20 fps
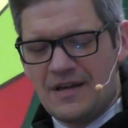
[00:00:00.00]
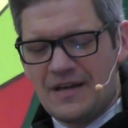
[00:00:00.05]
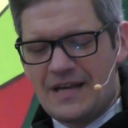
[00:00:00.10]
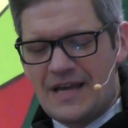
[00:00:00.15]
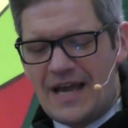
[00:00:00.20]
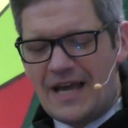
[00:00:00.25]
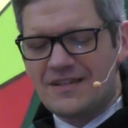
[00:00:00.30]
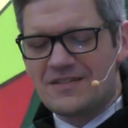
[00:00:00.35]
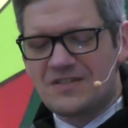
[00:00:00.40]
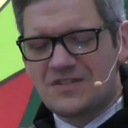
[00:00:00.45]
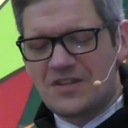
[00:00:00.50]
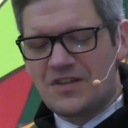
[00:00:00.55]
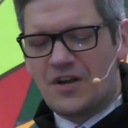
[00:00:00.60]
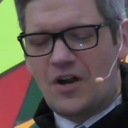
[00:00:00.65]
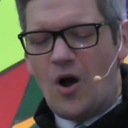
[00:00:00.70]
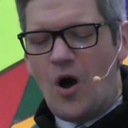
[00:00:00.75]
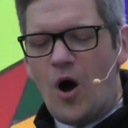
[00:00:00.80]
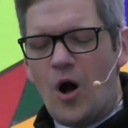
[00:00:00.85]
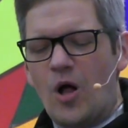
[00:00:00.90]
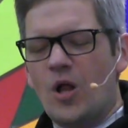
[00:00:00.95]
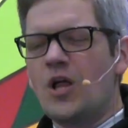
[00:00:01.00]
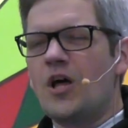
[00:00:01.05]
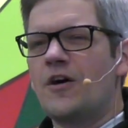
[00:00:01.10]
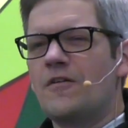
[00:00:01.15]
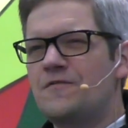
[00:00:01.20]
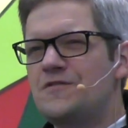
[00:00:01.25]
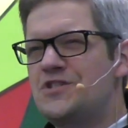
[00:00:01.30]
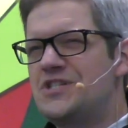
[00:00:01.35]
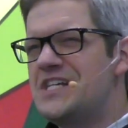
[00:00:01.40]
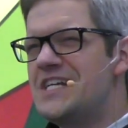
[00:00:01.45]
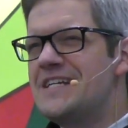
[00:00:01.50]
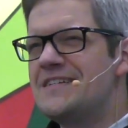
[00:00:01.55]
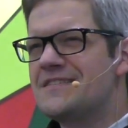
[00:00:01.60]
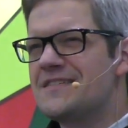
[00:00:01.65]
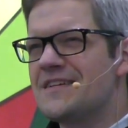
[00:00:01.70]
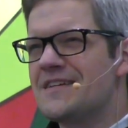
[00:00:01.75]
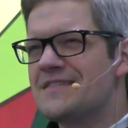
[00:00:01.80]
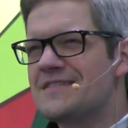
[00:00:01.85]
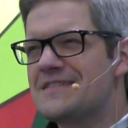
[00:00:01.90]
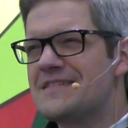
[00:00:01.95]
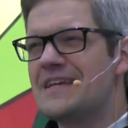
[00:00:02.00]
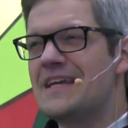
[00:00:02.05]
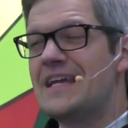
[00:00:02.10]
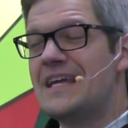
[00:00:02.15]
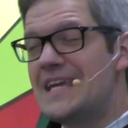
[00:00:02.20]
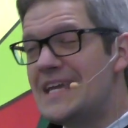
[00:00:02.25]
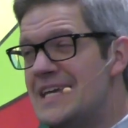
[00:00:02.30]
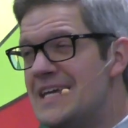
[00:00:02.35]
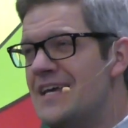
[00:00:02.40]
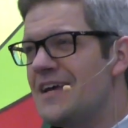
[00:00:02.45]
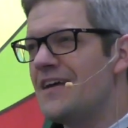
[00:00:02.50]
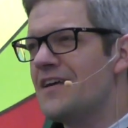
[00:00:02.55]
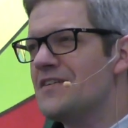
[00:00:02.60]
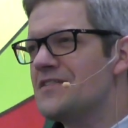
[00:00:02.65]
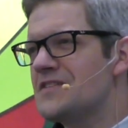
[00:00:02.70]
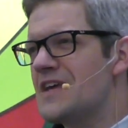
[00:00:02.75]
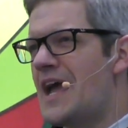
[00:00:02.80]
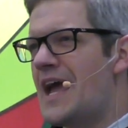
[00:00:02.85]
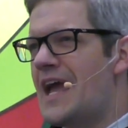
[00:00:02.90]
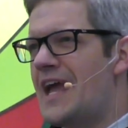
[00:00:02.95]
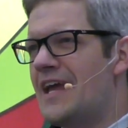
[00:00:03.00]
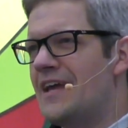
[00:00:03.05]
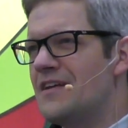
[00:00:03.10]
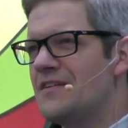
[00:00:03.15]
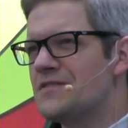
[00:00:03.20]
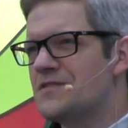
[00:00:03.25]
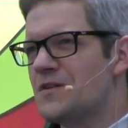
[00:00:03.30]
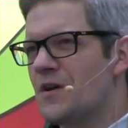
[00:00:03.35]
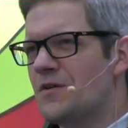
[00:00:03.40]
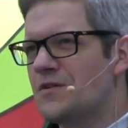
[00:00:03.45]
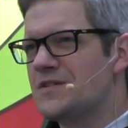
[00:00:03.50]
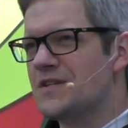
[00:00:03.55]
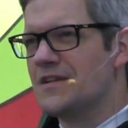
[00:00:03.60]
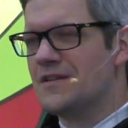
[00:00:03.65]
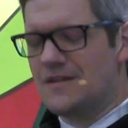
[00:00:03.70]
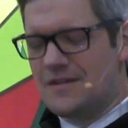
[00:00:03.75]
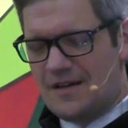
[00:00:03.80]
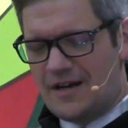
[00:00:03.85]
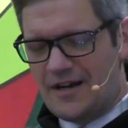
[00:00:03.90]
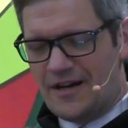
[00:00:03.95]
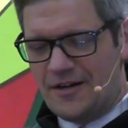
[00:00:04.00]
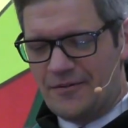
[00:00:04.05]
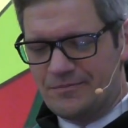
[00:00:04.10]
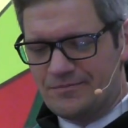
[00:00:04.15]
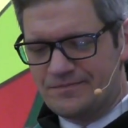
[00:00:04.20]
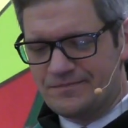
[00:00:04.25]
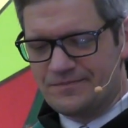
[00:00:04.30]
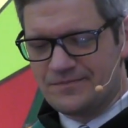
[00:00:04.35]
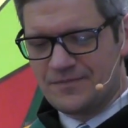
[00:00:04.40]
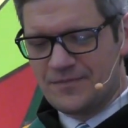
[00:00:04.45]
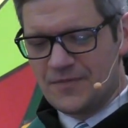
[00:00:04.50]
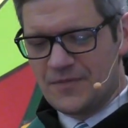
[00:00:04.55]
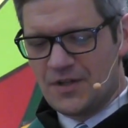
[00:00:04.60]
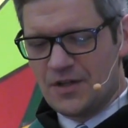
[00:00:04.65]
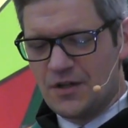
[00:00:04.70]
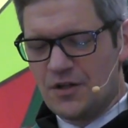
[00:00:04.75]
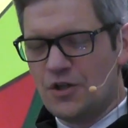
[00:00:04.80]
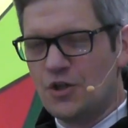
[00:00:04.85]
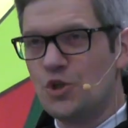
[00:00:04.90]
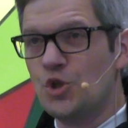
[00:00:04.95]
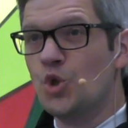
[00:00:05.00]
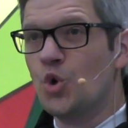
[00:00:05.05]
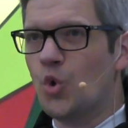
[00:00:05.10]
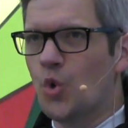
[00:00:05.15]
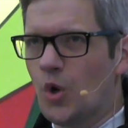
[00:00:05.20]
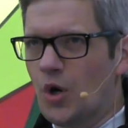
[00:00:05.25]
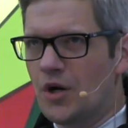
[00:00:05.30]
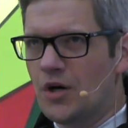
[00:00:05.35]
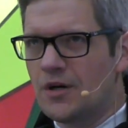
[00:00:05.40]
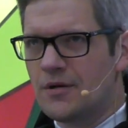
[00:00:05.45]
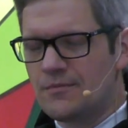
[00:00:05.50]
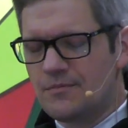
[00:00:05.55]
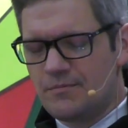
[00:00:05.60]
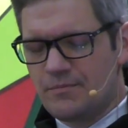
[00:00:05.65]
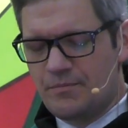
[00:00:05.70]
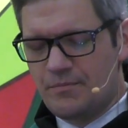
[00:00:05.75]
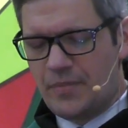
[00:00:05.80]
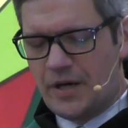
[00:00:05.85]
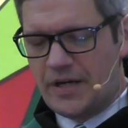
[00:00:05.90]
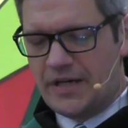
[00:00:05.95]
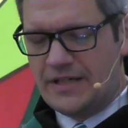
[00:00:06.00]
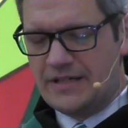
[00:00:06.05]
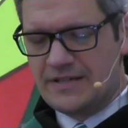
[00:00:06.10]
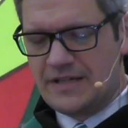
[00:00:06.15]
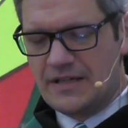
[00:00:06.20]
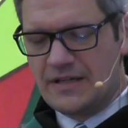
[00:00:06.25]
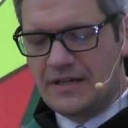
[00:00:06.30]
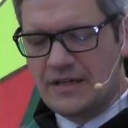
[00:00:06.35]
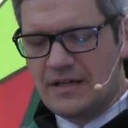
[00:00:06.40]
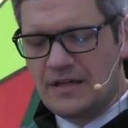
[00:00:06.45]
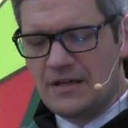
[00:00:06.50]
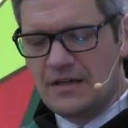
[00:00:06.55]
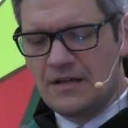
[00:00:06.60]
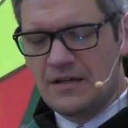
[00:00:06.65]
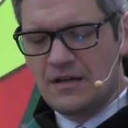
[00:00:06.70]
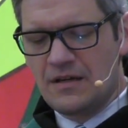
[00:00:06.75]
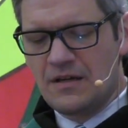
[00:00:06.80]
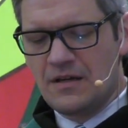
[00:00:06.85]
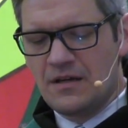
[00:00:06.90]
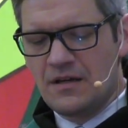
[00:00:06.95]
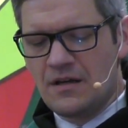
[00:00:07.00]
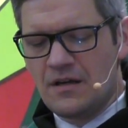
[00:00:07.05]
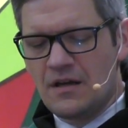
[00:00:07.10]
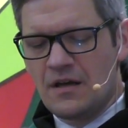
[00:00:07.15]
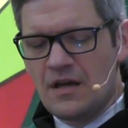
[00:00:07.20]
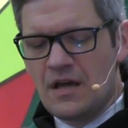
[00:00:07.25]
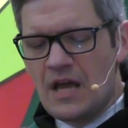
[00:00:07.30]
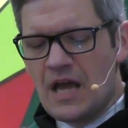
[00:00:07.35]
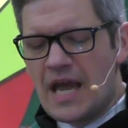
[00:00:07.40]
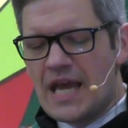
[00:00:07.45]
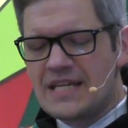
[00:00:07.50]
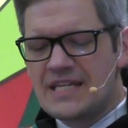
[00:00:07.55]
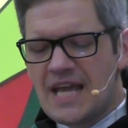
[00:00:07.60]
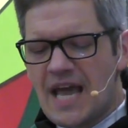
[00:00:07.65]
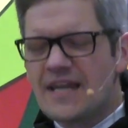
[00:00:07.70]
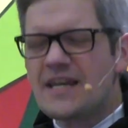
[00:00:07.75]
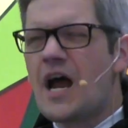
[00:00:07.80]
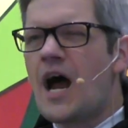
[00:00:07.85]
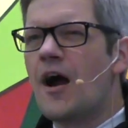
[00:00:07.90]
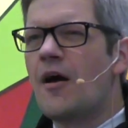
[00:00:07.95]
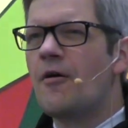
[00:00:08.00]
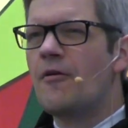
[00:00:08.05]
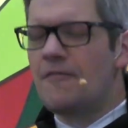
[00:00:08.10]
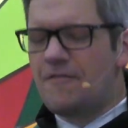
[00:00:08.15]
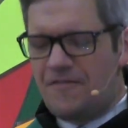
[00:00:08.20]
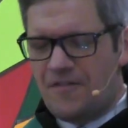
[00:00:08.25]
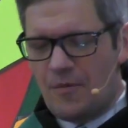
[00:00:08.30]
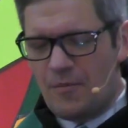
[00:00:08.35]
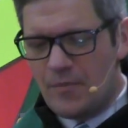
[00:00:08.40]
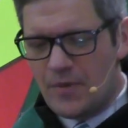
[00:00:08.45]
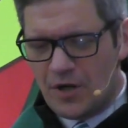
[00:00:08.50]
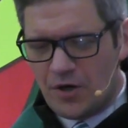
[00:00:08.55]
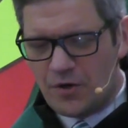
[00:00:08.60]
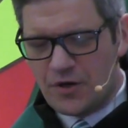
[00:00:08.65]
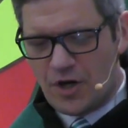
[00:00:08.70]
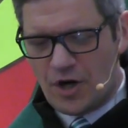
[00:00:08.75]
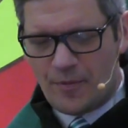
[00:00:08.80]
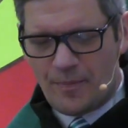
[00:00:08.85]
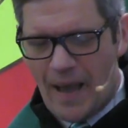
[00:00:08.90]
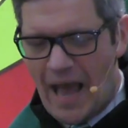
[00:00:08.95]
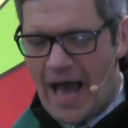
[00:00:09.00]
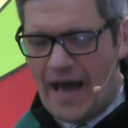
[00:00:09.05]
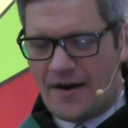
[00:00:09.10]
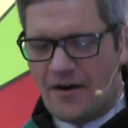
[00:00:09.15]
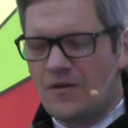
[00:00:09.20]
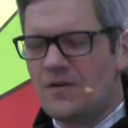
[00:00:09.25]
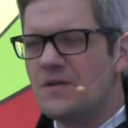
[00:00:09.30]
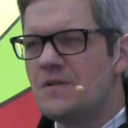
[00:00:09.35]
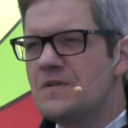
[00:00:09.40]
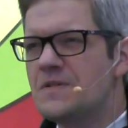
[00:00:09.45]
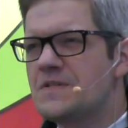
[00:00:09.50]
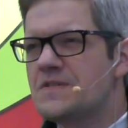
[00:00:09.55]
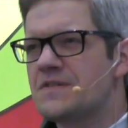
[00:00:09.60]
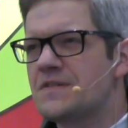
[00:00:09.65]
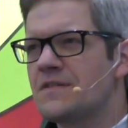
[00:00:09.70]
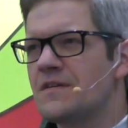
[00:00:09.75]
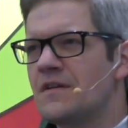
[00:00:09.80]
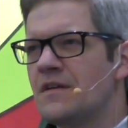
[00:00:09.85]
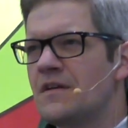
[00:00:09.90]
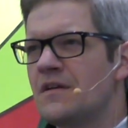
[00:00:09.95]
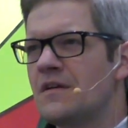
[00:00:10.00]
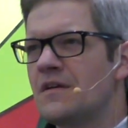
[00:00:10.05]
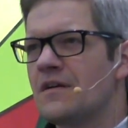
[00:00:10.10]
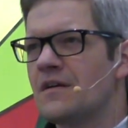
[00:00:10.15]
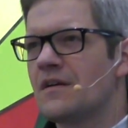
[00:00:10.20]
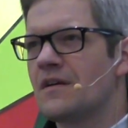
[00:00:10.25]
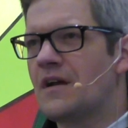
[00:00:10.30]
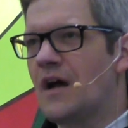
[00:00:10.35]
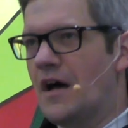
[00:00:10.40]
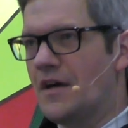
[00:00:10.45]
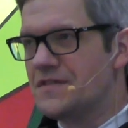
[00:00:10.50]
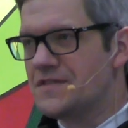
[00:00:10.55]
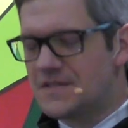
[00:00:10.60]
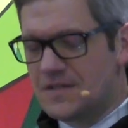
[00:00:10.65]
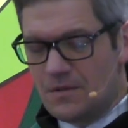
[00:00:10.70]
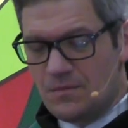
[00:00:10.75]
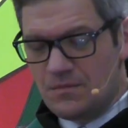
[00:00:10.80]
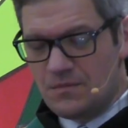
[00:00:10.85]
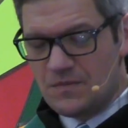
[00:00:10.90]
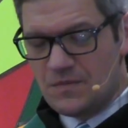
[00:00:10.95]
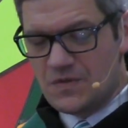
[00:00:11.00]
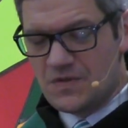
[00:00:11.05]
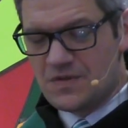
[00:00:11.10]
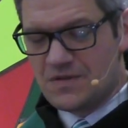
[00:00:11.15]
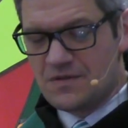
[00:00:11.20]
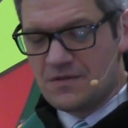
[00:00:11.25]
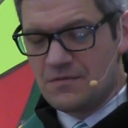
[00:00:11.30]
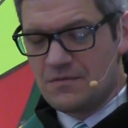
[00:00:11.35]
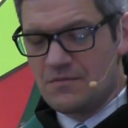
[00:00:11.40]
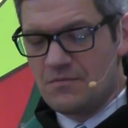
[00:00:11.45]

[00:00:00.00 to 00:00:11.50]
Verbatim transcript: Yes, the call of Jesus is a certain um, lure, pun intended. And yet, our familiar patterns, customs,